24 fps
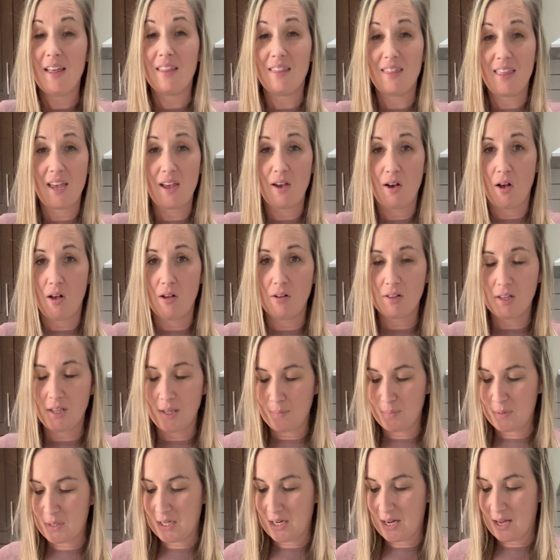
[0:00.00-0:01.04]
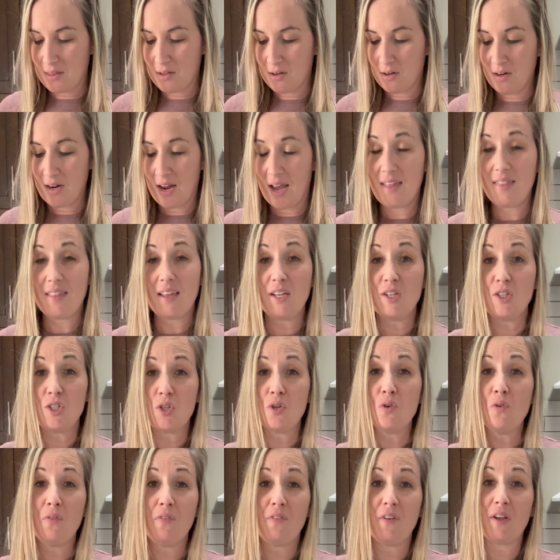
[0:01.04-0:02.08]
They all clip together and they
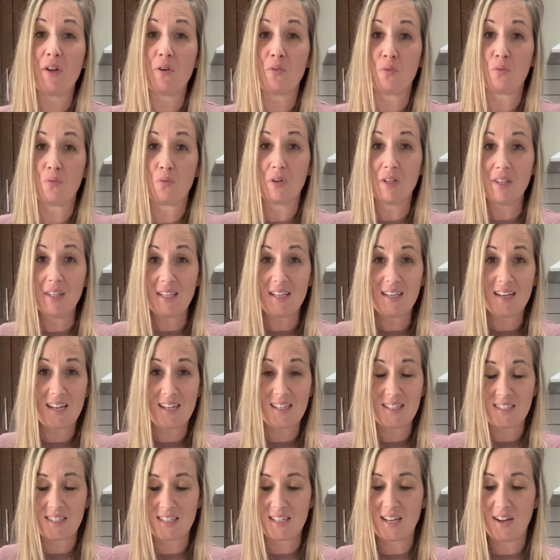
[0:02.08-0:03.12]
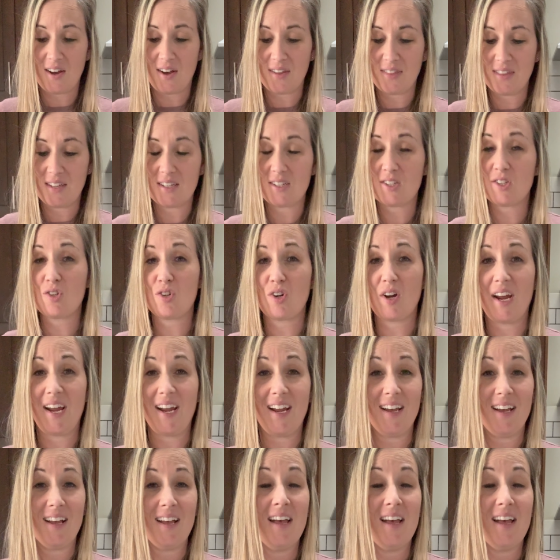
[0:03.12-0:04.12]
do fit really nicely on this tray.